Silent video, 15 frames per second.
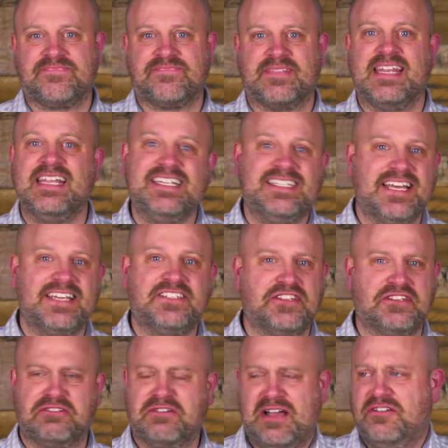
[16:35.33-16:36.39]
And he says to the
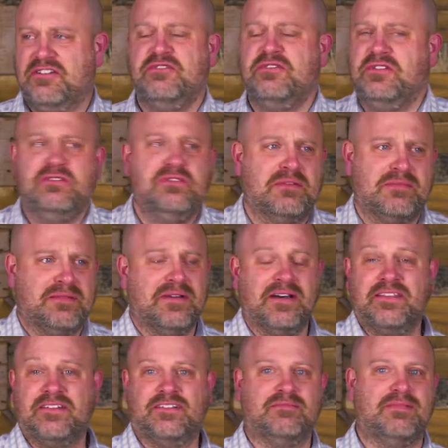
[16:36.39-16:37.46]
crowd, who are my
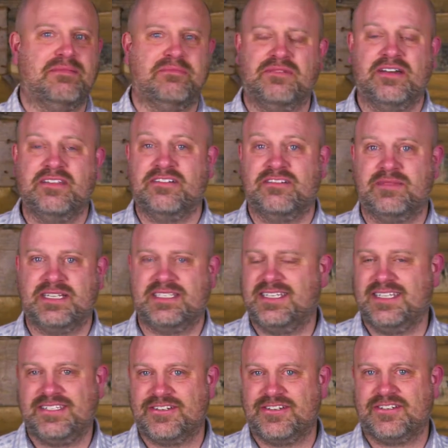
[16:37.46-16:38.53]
mother and my brother and my
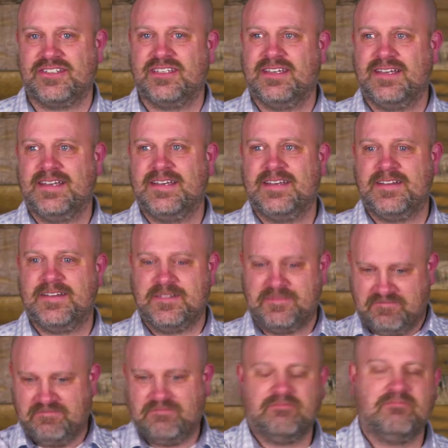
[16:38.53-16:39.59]
sisters?
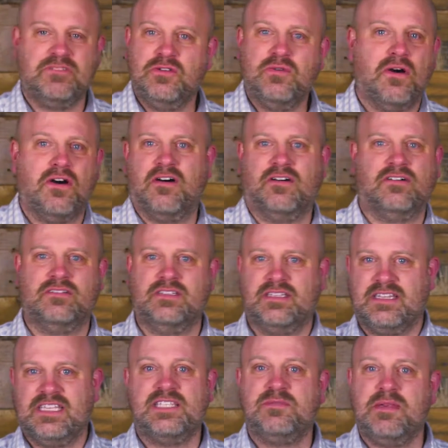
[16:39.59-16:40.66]
You all,
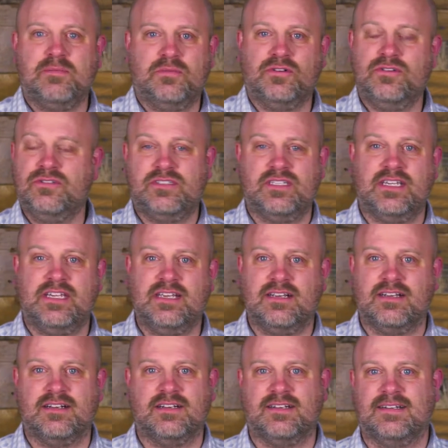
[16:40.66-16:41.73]
these people who sit
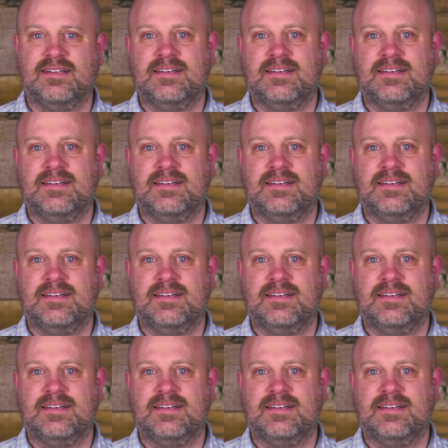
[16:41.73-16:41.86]
here.